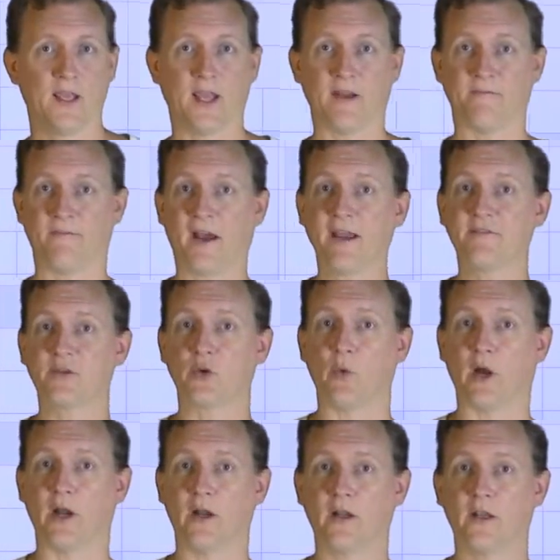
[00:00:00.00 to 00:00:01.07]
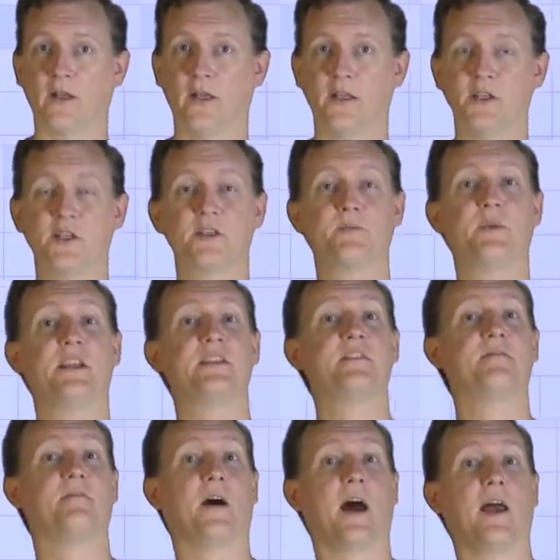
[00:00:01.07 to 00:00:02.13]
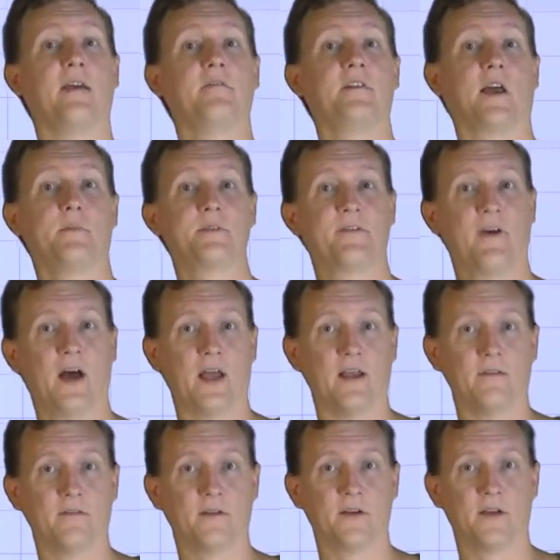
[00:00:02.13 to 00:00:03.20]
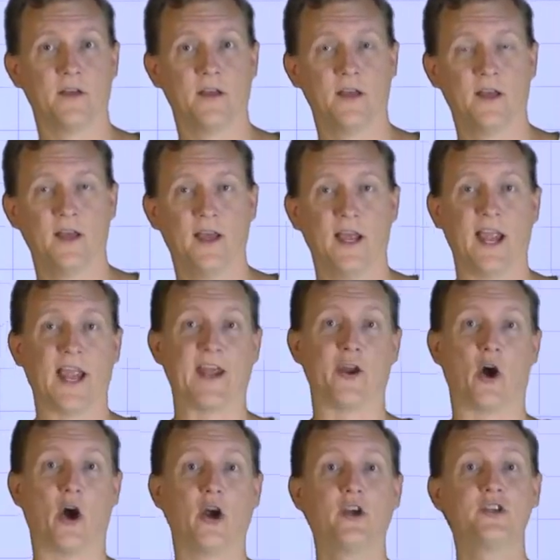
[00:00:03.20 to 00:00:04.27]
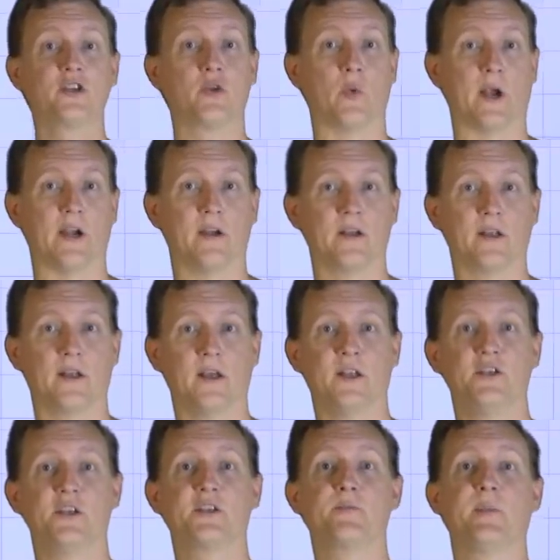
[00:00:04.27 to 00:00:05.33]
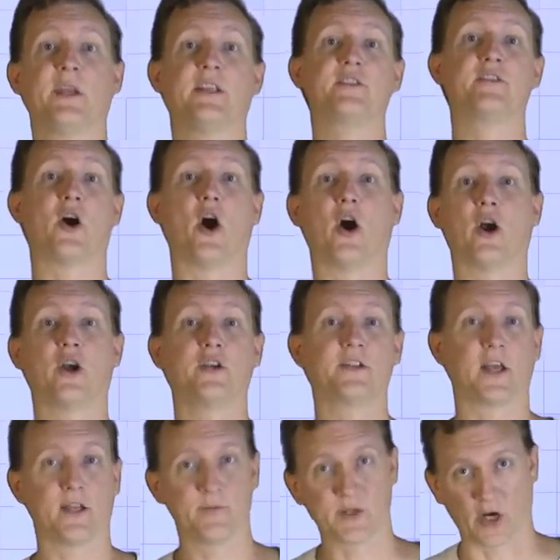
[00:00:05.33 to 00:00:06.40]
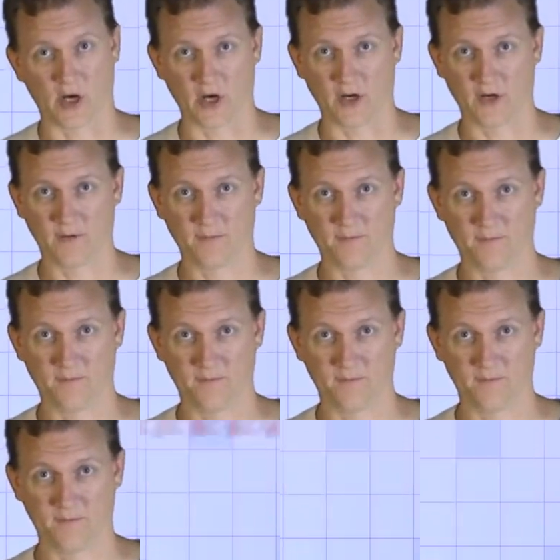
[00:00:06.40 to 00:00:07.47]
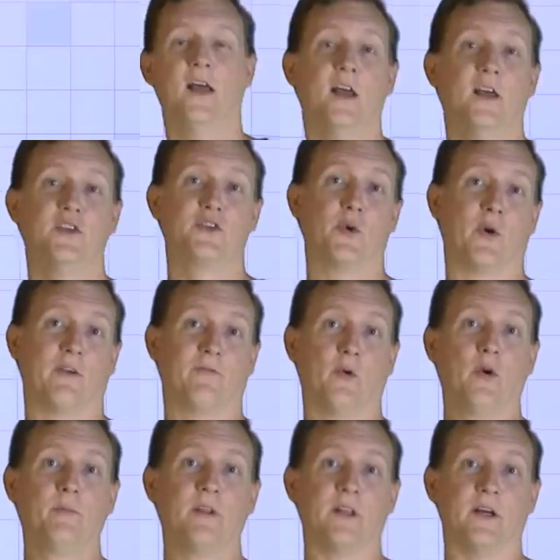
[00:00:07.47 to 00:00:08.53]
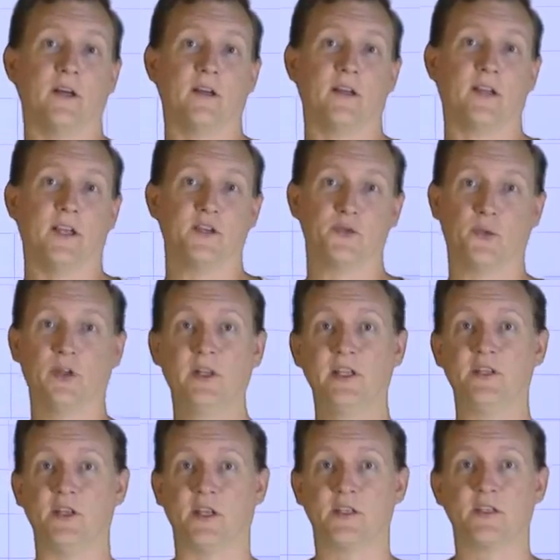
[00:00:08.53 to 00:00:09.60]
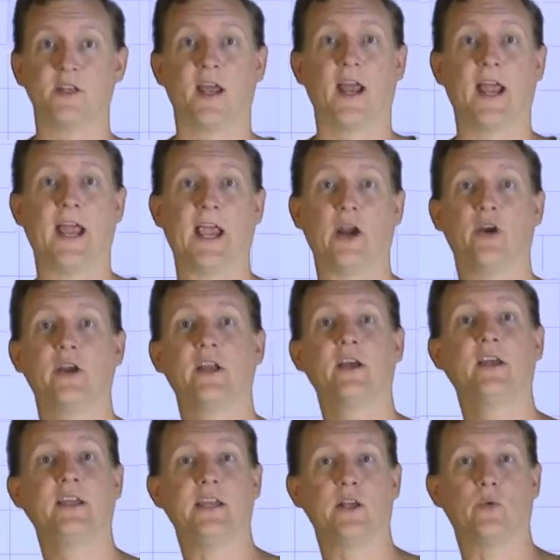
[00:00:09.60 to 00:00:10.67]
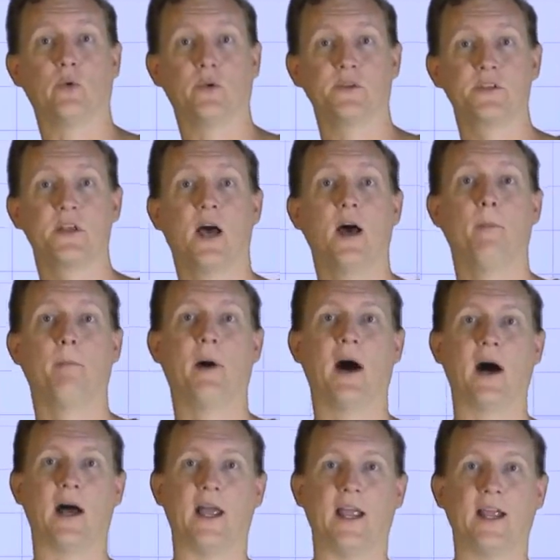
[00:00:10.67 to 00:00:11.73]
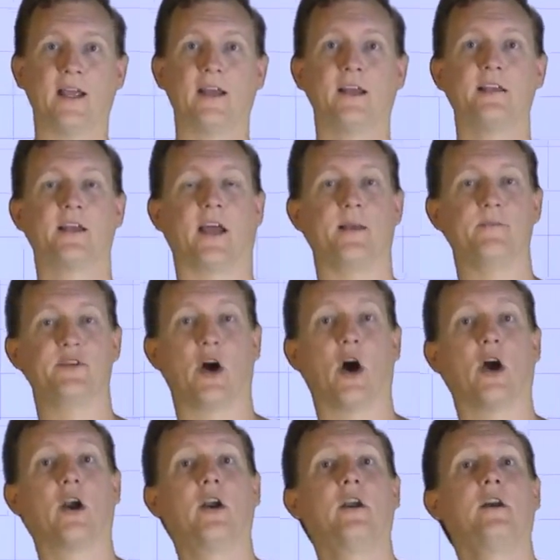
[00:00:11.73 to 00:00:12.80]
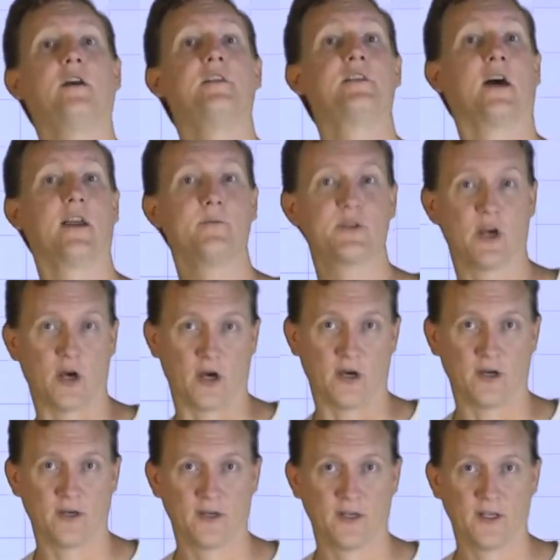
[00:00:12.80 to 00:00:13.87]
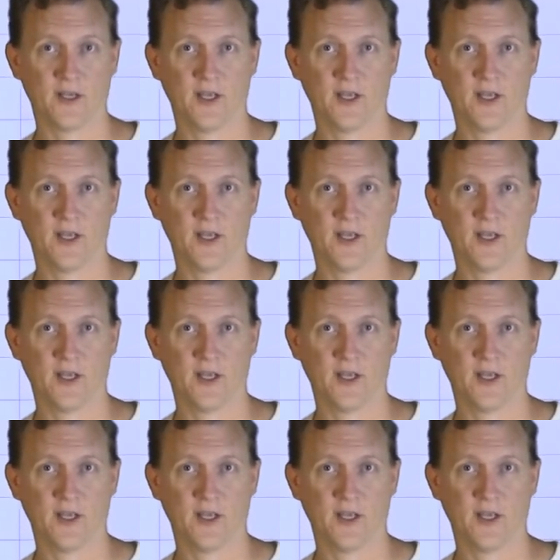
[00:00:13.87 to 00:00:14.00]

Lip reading: And 5 squared just means 5 times 5. And r squared just means r times r. So our formula is really just area equals pi times r times r.